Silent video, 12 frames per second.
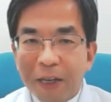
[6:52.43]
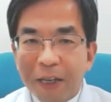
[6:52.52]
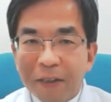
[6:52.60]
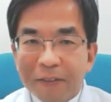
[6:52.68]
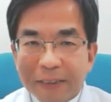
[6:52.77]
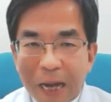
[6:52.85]

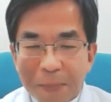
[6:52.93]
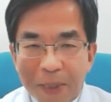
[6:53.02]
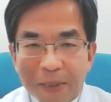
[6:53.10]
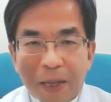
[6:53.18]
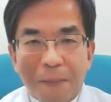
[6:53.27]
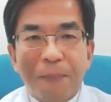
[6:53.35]
examine
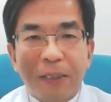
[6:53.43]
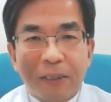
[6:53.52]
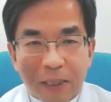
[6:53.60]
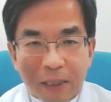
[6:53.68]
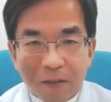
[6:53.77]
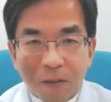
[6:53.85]
the
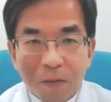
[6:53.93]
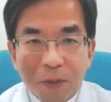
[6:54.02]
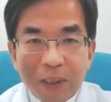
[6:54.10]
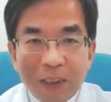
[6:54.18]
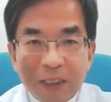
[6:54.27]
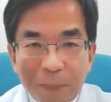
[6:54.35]
patient
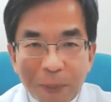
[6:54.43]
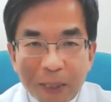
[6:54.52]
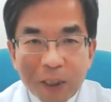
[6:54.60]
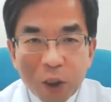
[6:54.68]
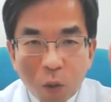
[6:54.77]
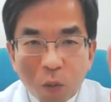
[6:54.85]
within a very
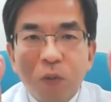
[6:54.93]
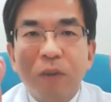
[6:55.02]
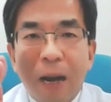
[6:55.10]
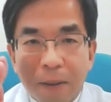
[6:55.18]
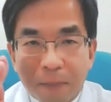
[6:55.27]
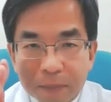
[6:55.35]
short
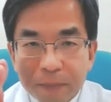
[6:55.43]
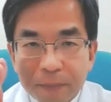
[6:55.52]
term.